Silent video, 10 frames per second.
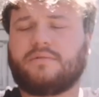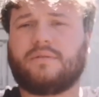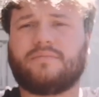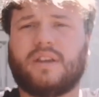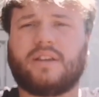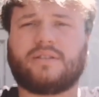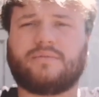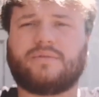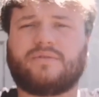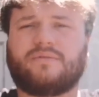some days
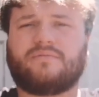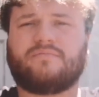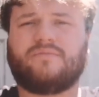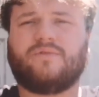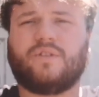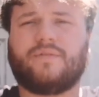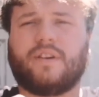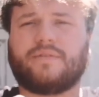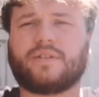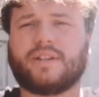it was
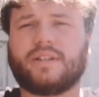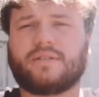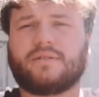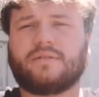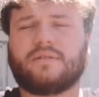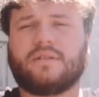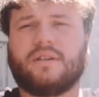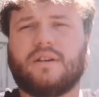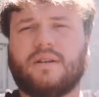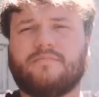45 degrees,
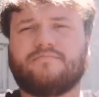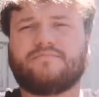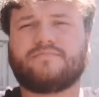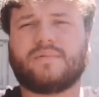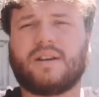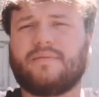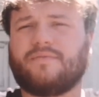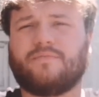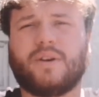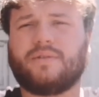and
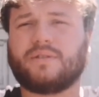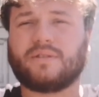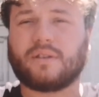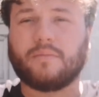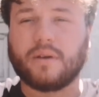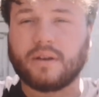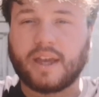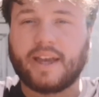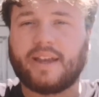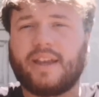for most of the summer
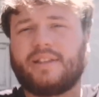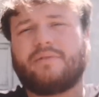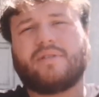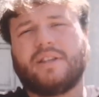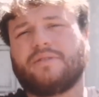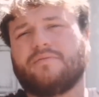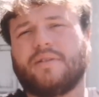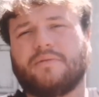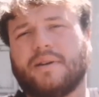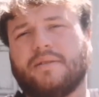it's
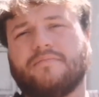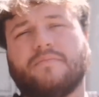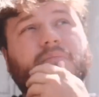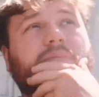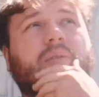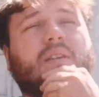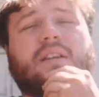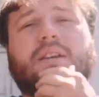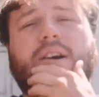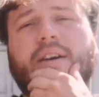around about
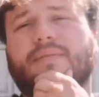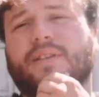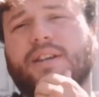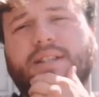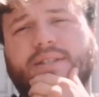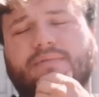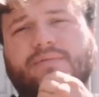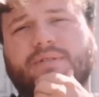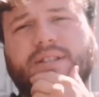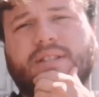high 30s to
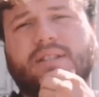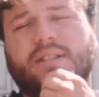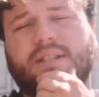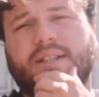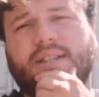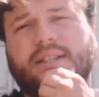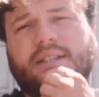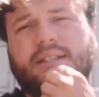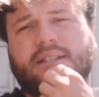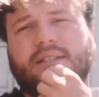40s.
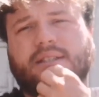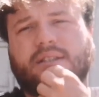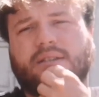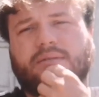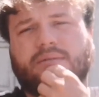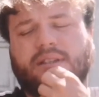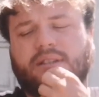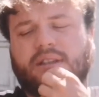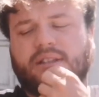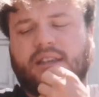So
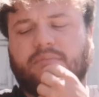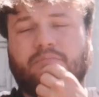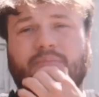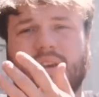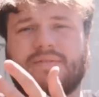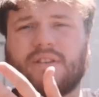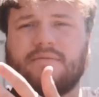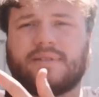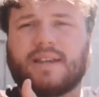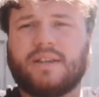it's going to take a bit of
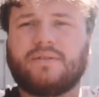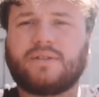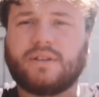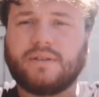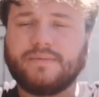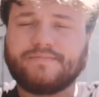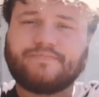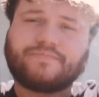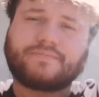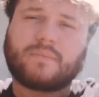time to get used to,
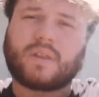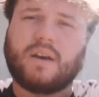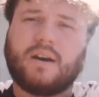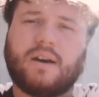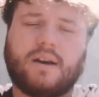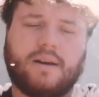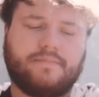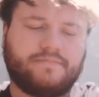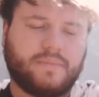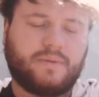
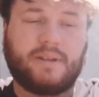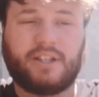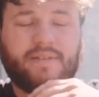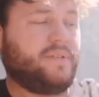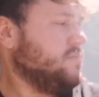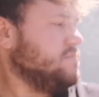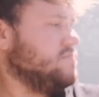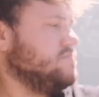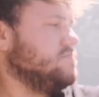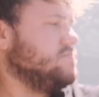especially if you're
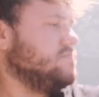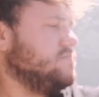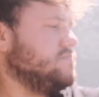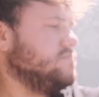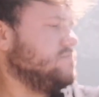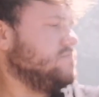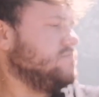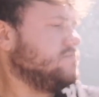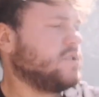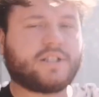
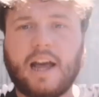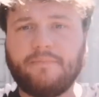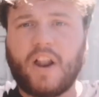damn